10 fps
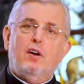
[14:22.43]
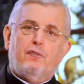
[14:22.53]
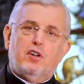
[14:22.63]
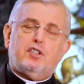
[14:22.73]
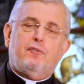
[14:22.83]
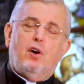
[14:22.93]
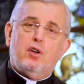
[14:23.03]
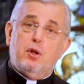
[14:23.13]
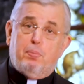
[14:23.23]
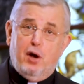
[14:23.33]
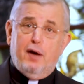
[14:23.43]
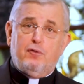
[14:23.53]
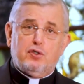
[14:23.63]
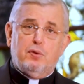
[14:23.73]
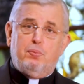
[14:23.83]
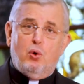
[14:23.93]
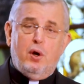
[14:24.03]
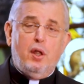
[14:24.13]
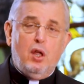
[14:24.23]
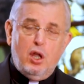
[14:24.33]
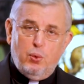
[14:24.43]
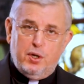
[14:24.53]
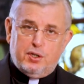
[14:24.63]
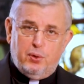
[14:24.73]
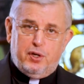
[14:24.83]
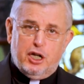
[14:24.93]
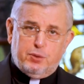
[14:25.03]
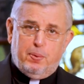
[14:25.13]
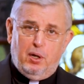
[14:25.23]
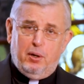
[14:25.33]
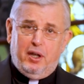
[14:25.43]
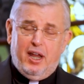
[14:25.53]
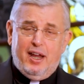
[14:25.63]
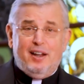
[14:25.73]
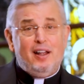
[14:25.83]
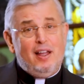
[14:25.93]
First of all, your prayerful support we so desperately need,